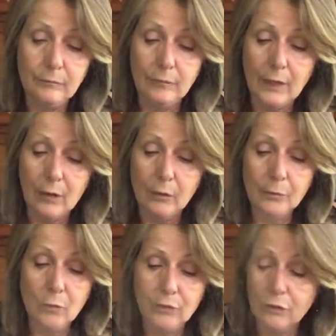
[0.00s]
Now I'm
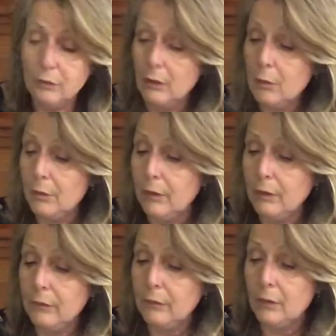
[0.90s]
going to lower
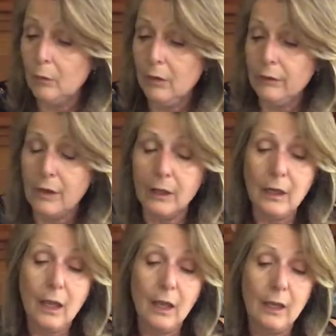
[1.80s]
this. It was on
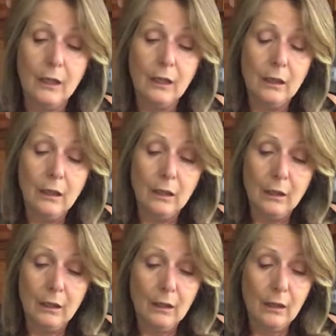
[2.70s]
high,
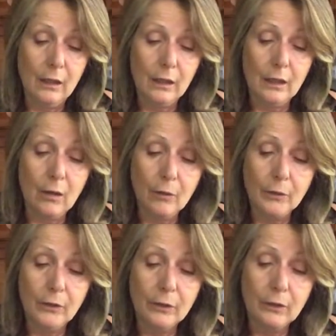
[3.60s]
and now I'm
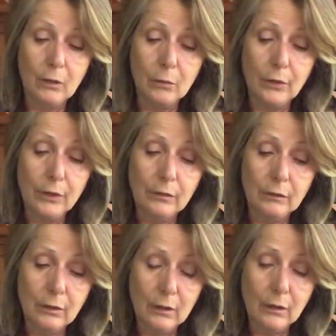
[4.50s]
going to lower it,
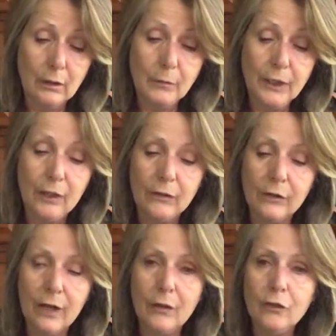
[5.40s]
because
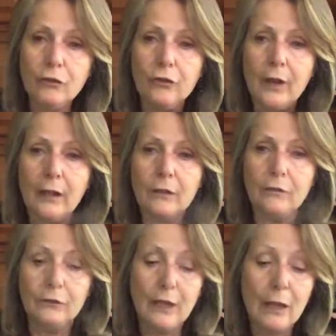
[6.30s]
now that you've got the
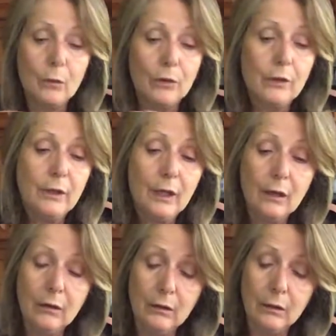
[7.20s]
flour in there,